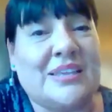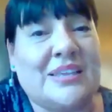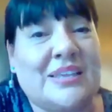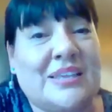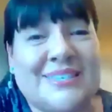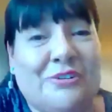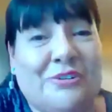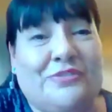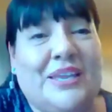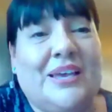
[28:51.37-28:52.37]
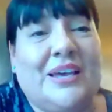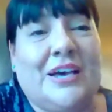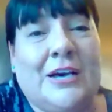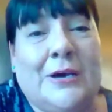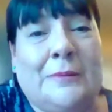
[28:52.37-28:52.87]
That's a benefit in
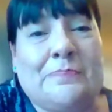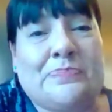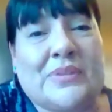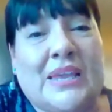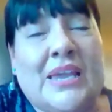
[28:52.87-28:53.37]
itself.